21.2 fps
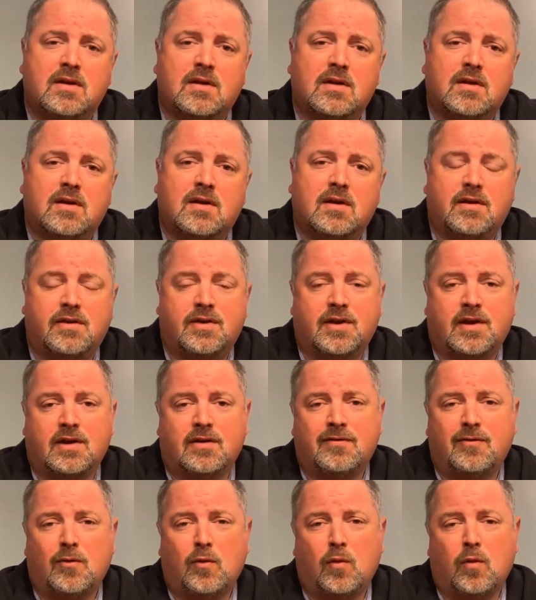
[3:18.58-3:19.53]

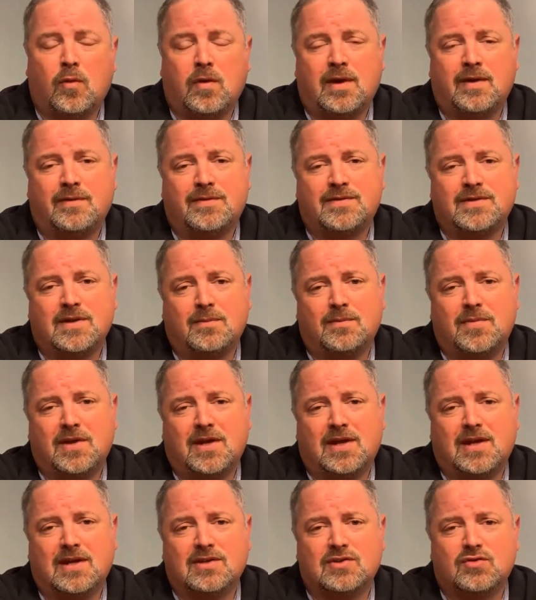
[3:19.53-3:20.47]
Therefore, if something
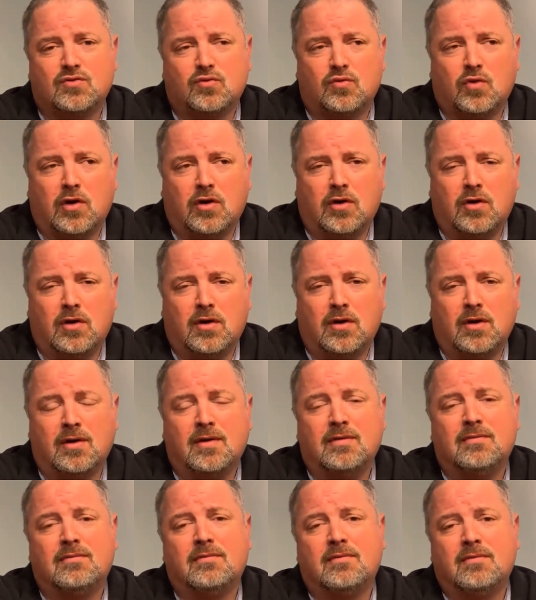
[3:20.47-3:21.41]
is wrong,
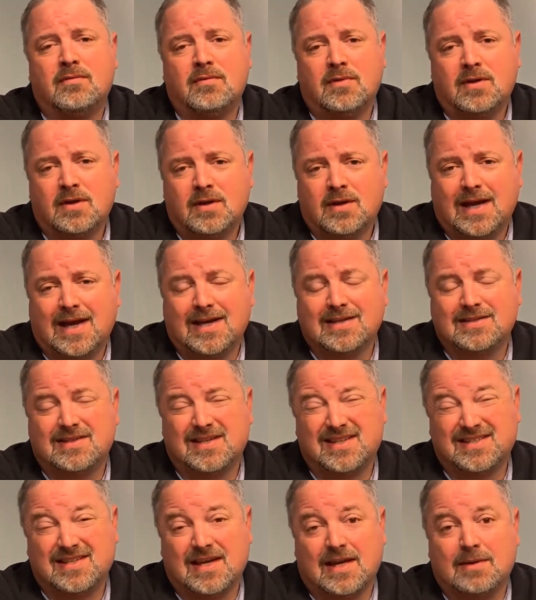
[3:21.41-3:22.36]
as an
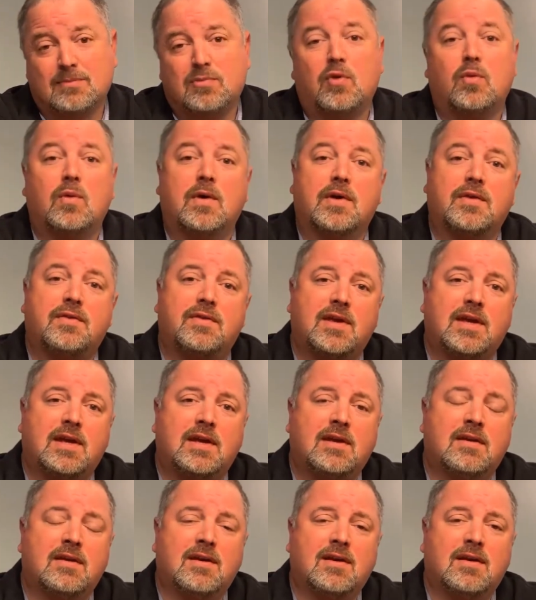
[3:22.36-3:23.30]
example with the
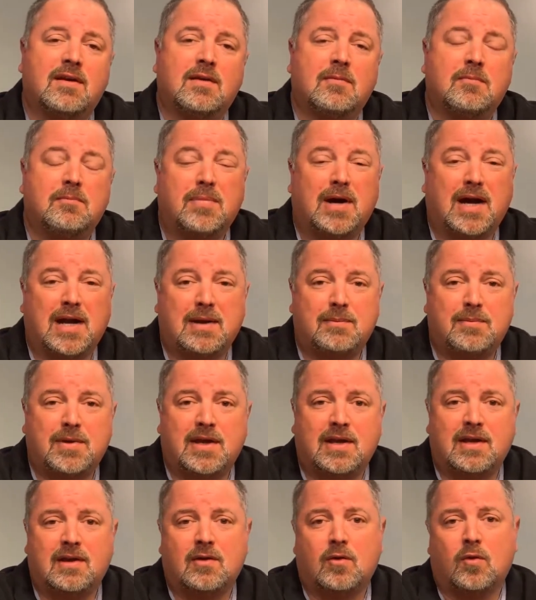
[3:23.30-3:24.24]
piping
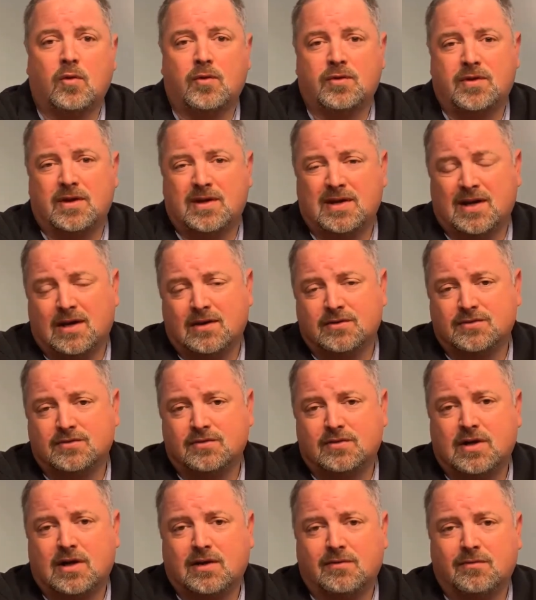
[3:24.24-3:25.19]
or the nozzle
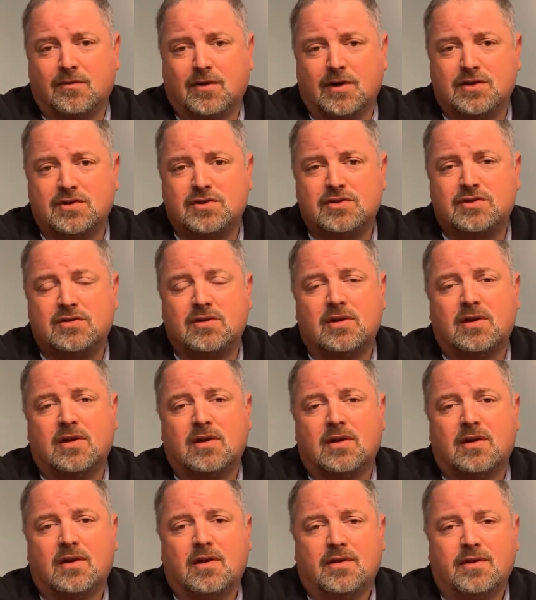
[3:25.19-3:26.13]
coverage,
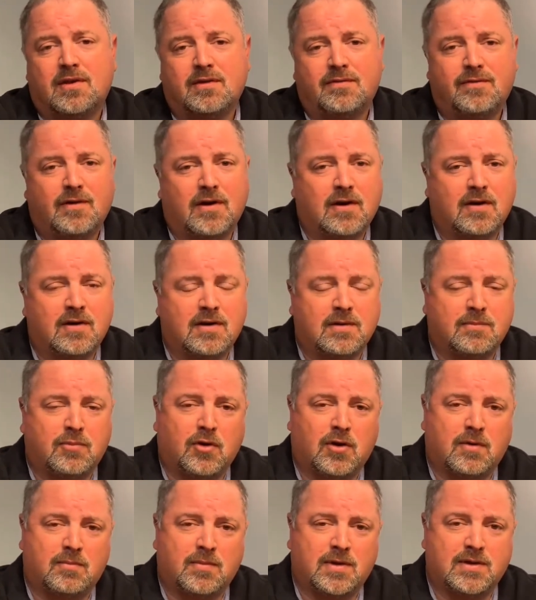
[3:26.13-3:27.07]
the fire
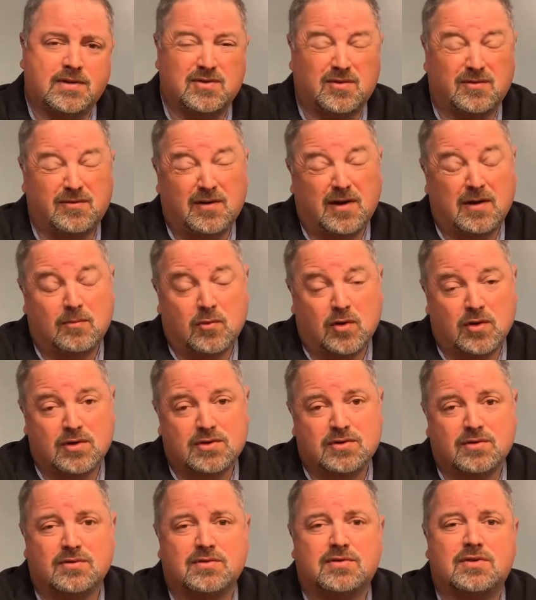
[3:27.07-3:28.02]
departments or fire
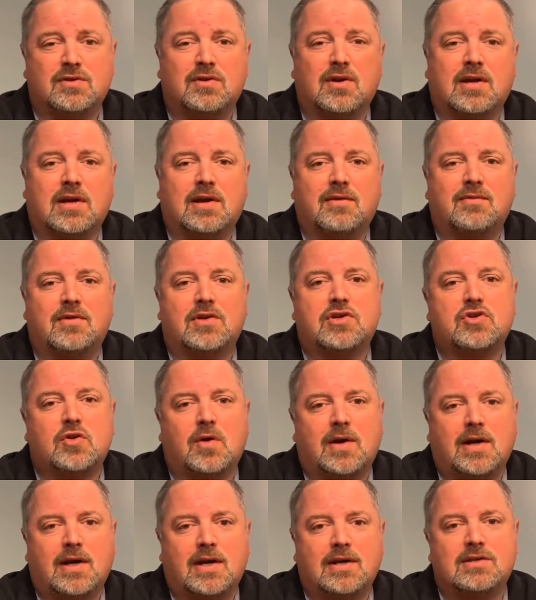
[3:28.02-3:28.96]
marshals do not have the
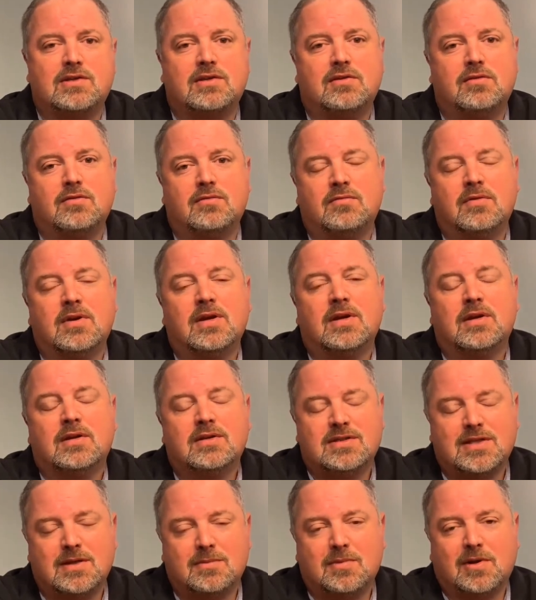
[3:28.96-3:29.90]
training to
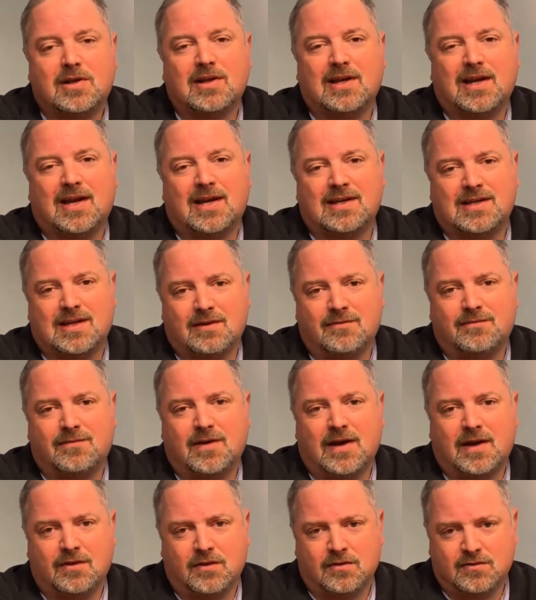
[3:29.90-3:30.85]
typically identify
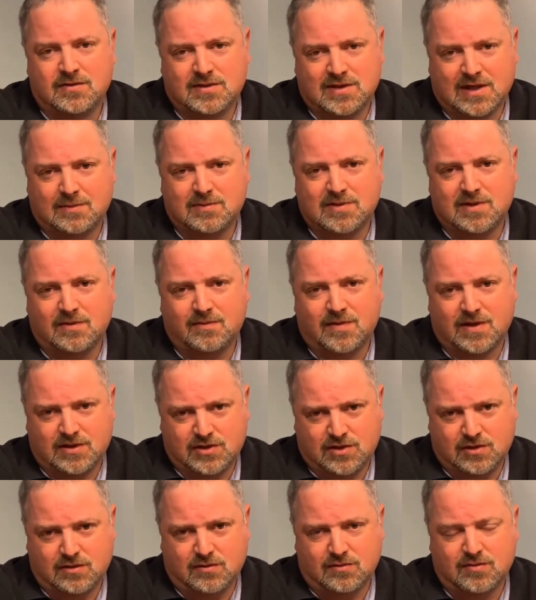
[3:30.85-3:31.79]
those types of
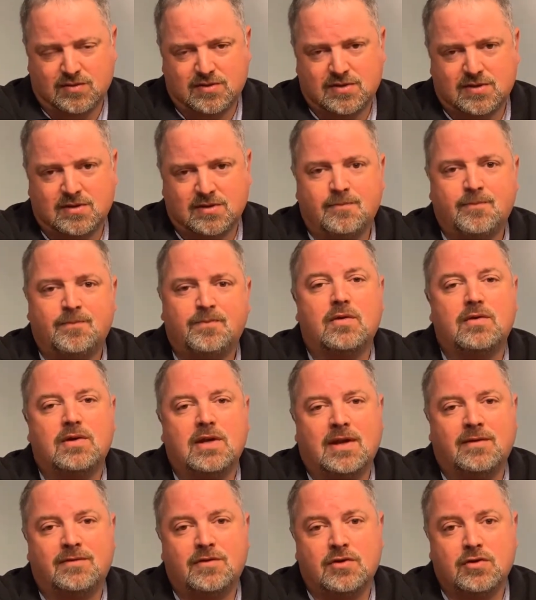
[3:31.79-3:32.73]
issues. If
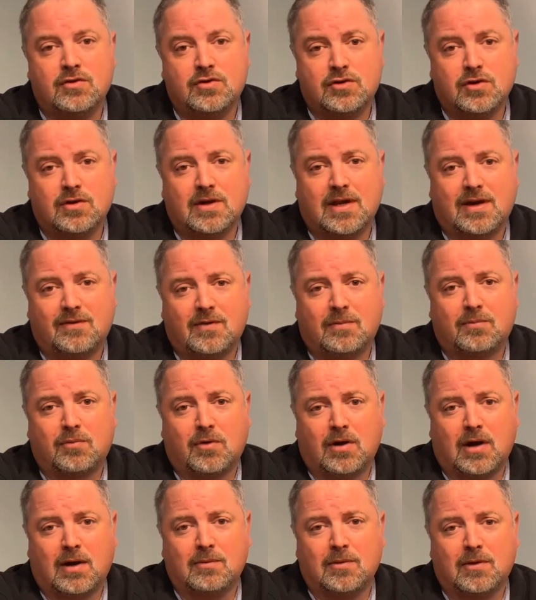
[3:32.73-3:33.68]
you should have a
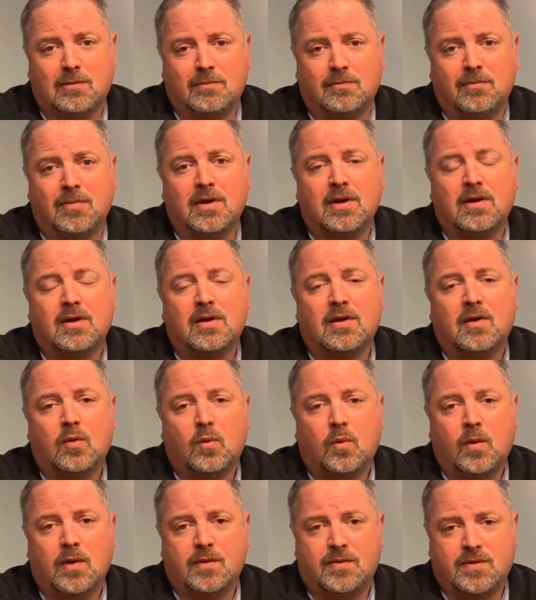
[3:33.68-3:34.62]
problem
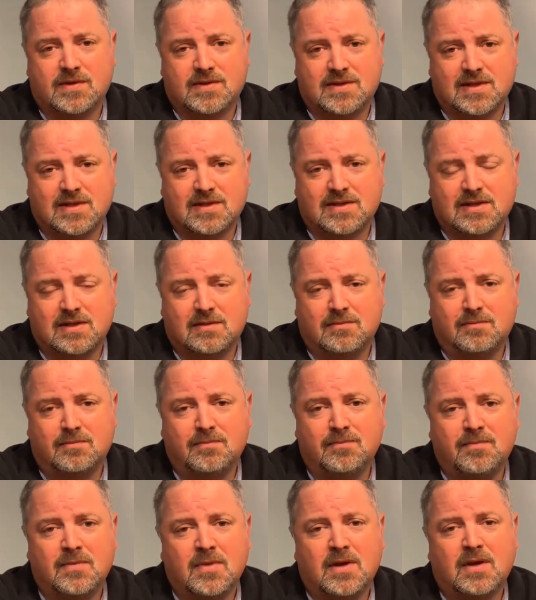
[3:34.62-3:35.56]
with the system,
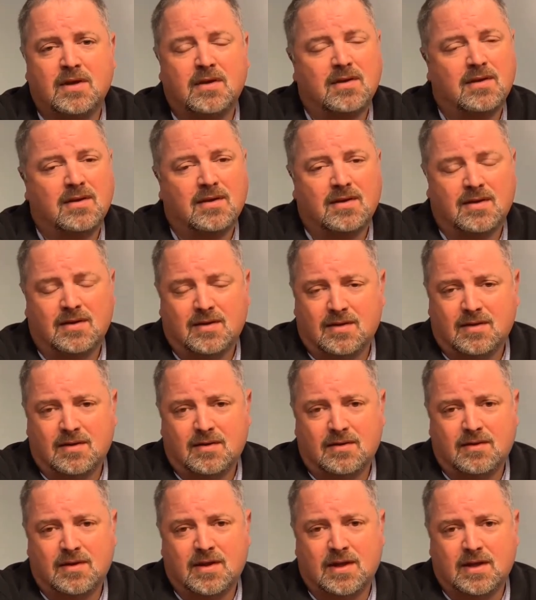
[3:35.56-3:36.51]

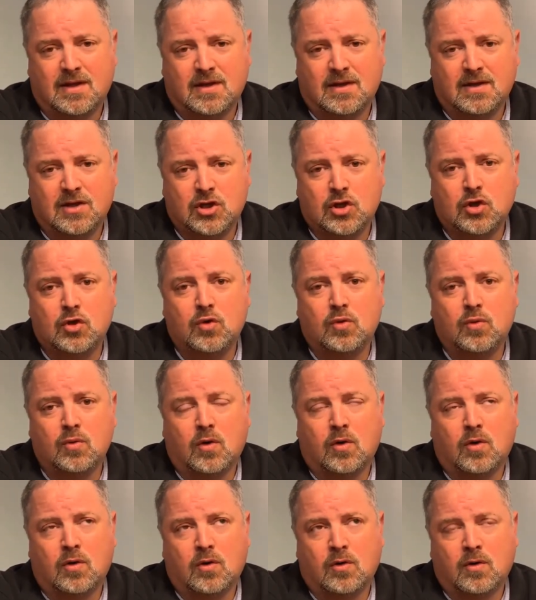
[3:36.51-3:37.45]
then you
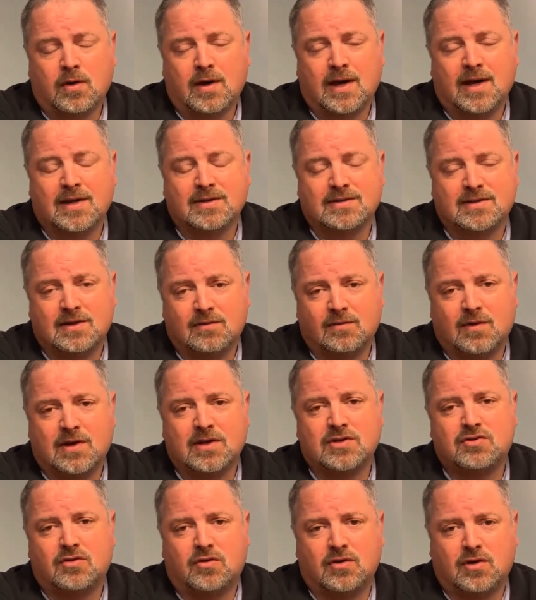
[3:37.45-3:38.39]
are, as the
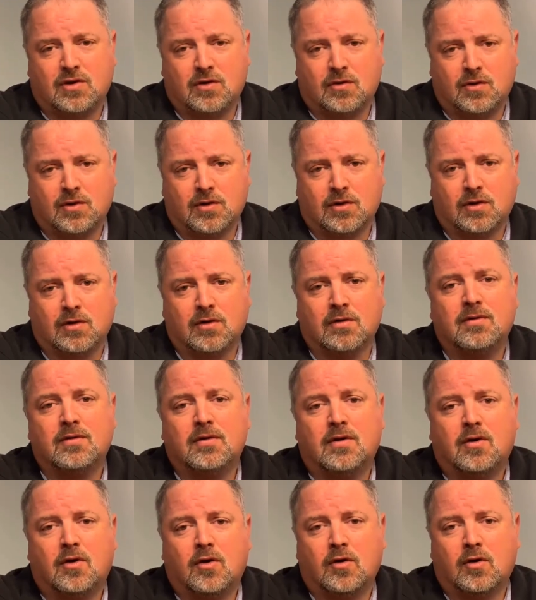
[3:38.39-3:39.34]
restaurant owner,
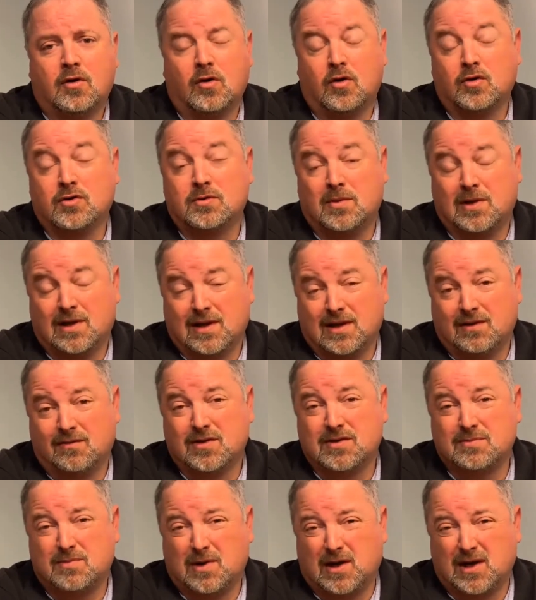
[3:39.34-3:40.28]
are ultimately
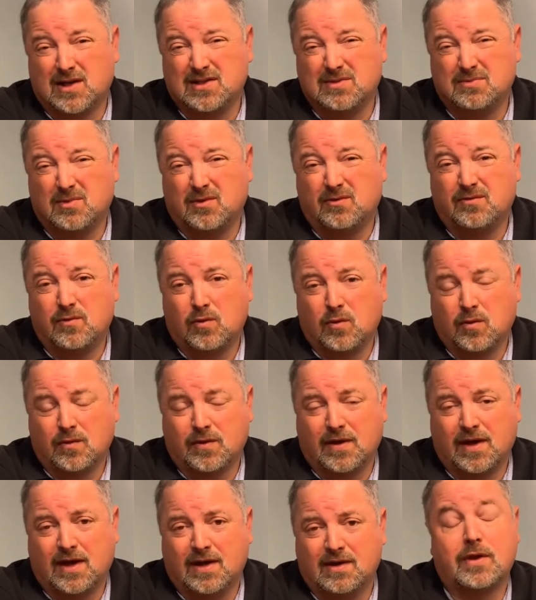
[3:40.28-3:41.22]
responsible for
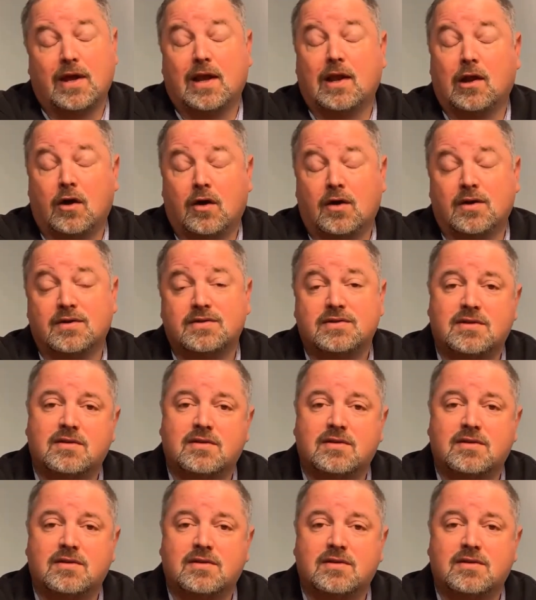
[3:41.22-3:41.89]
that loss.